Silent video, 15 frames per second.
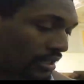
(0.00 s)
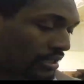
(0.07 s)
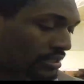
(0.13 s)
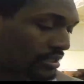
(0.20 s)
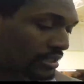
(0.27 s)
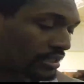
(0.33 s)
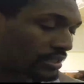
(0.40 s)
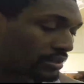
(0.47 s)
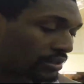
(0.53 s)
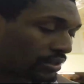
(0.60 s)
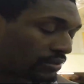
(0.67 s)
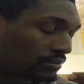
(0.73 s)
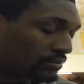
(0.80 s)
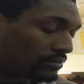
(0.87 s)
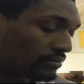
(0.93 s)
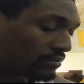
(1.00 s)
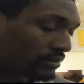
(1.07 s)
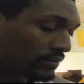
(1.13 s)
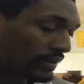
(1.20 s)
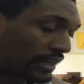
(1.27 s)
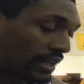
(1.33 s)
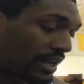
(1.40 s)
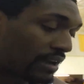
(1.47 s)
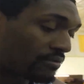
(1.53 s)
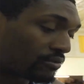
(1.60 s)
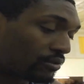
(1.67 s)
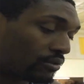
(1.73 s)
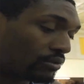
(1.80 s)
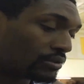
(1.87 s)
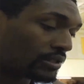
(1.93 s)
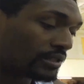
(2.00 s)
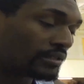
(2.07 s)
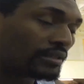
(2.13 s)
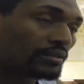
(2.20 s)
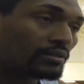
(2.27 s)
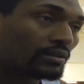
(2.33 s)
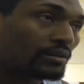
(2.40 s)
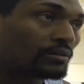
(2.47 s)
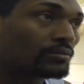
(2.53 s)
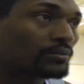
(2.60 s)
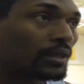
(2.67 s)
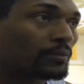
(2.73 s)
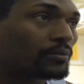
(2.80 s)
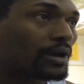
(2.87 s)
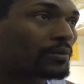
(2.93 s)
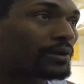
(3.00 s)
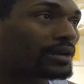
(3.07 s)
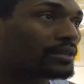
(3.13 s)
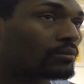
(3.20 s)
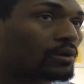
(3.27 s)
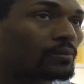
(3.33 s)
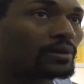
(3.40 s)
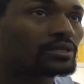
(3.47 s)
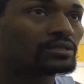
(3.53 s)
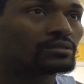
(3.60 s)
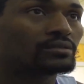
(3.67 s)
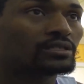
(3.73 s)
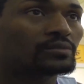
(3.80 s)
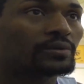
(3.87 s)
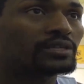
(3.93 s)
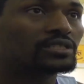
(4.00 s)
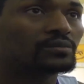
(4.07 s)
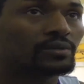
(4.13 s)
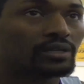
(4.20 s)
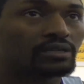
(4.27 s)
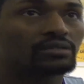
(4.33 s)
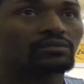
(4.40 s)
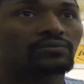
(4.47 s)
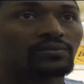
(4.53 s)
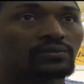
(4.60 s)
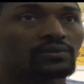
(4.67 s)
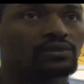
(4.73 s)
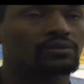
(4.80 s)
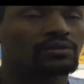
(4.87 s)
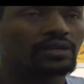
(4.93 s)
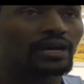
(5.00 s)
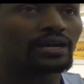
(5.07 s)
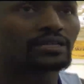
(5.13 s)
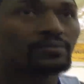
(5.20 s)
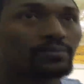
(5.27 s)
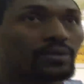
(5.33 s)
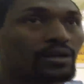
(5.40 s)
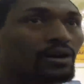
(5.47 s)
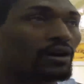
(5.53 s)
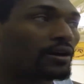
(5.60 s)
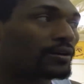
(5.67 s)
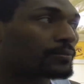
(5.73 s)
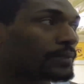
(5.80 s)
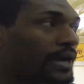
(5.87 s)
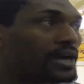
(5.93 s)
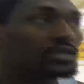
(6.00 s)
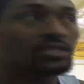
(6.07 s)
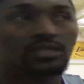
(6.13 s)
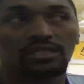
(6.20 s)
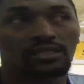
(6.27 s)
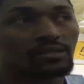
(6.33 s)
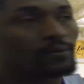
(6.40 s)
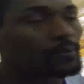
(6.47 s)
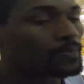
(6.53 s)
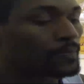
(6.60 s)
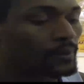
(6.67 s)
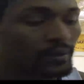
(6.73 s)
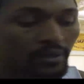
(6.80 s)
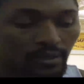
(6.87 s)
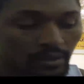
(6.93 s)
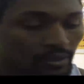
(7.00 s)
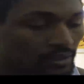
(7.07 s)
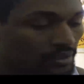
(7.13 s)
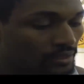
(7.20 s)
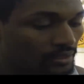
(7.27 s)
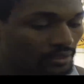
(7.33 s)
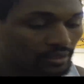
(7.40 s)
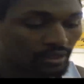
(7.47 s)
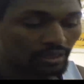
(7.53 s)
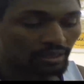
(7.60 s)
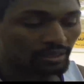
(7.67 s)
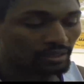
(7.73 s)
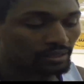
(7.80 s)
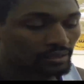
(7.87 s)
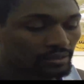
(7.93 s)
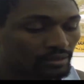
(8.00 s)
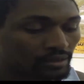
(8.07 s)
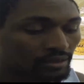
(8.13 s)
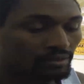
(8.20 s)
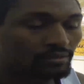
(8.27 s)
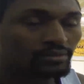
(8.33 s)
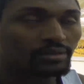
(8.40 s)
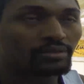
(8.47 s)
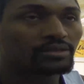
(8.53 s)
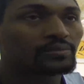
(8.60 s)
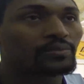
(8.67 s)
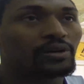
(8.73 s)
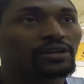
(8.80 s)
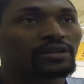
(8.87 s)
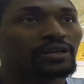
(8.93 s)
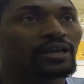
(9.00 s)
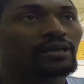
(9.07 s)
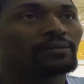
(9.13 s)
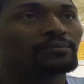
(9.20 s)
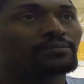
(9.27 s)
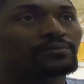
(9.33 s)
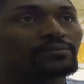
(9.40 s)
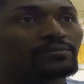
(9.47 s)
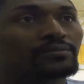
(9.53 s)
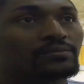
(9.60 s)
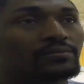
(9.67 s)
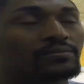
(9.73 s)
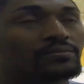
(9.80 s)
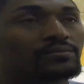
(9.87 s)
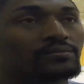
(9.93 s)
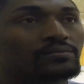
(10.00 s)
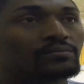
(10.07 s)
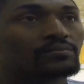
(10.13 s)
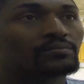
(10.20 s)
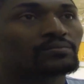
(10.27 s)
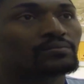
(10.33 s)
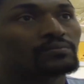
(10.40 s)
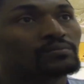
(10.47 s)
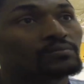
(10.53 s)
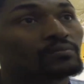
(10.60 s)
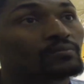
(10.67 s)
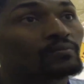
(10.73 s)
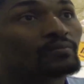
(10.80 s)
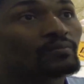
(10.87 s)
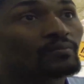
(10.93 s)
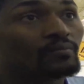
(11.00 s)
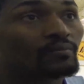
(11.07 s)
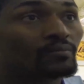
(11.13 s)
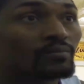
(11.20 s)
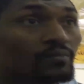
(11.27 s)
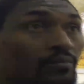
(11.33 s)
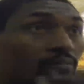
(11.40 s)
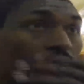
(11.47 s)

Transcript: that's it. You know, if they didn't have rules, then you know they probably would have to worry about suspensions. But you know, guys play hard, passionate, and you know, so it's part of the game. Could it be a good thing for him to show a